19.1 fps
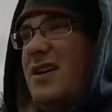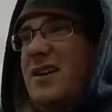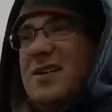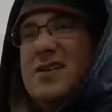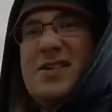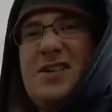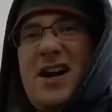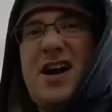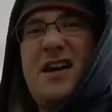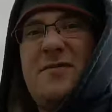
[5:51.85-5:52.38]
The
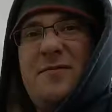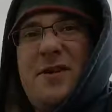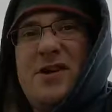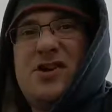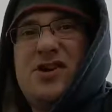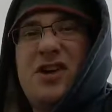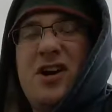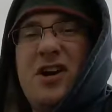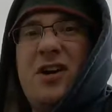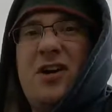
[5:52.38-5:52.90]
state of
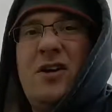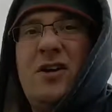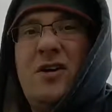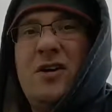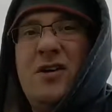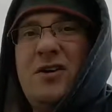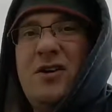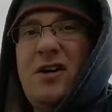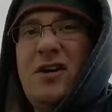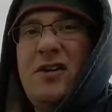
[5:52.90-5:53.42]
Michigan,
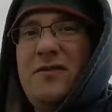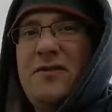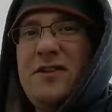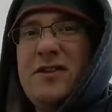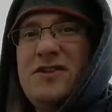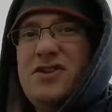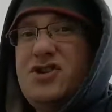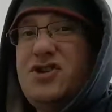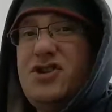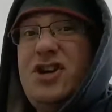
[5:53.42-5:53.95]
with all of
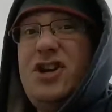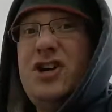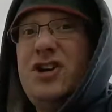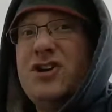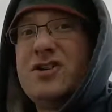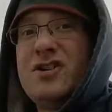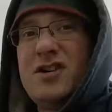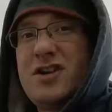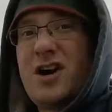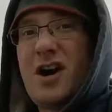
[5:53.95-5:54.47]
its
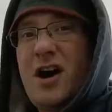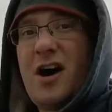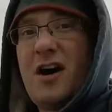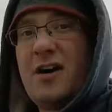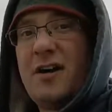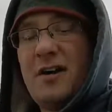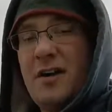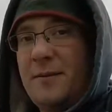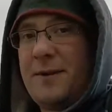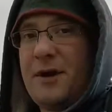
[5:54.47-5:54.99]
genius thought,
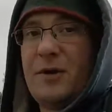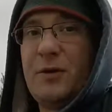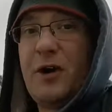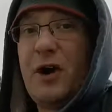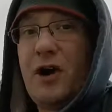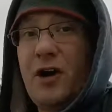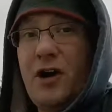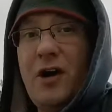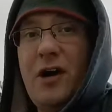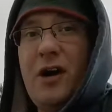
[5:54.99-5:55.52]
I mean, we
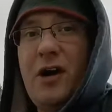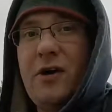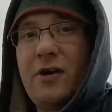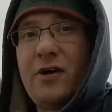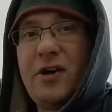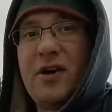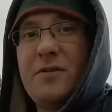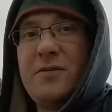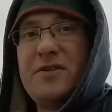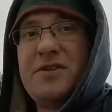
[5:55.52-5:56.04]
all know how
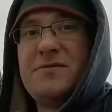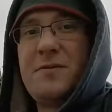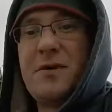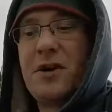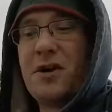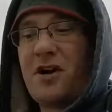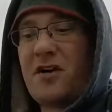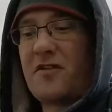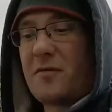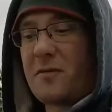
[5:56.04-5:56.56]
incredibly
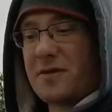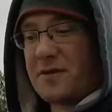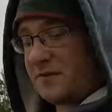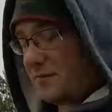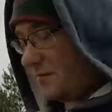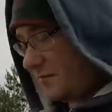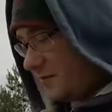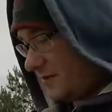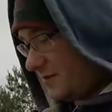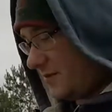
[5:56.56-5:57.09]
smart
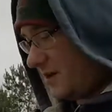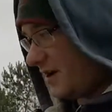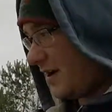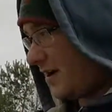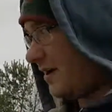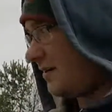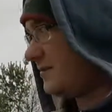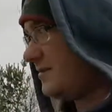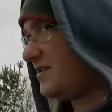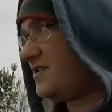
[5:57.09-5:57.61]

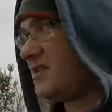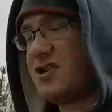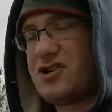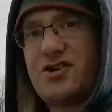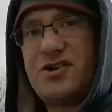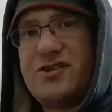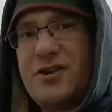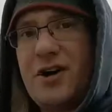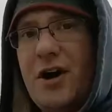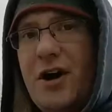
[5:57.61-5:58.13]
government
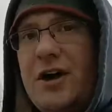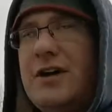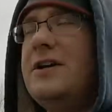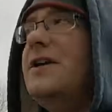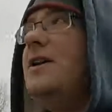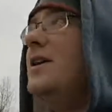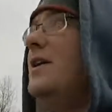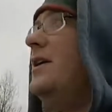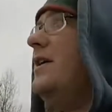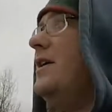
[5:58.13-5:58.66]
decisions are.
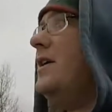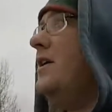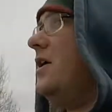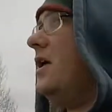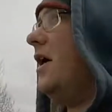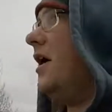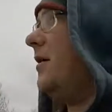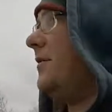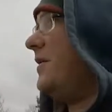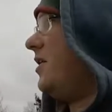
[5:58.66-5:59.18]

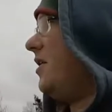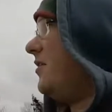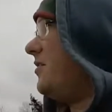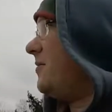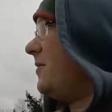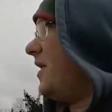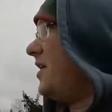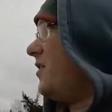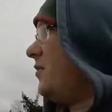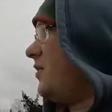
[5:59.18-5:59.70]
In all their
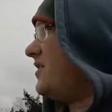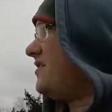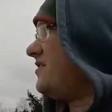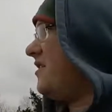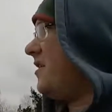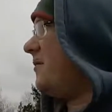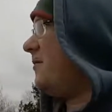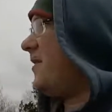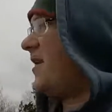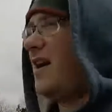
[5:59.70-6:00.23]
mighty
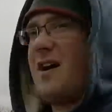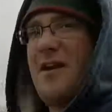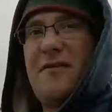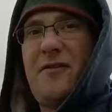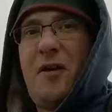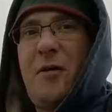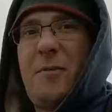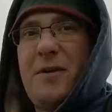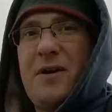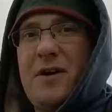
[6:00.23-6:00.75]
wisdom, they have
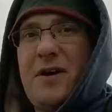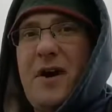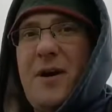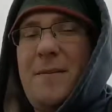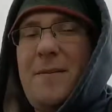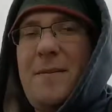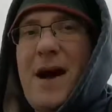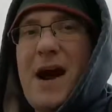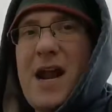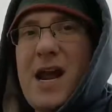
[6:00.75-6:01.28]
opened up
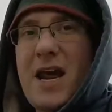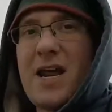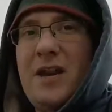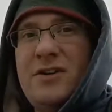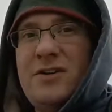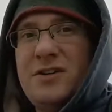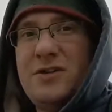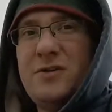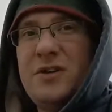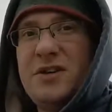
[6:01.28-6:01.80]

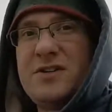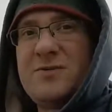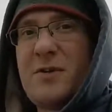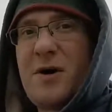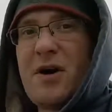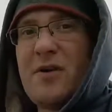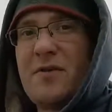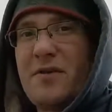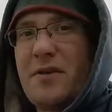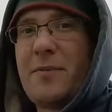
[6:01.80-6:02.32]
mining to this
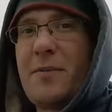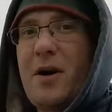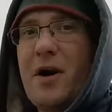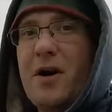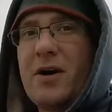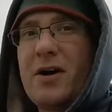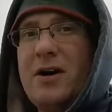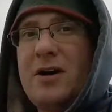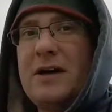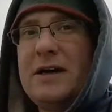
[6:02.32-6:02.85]
part of the
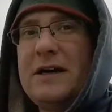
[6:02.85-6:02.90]
park.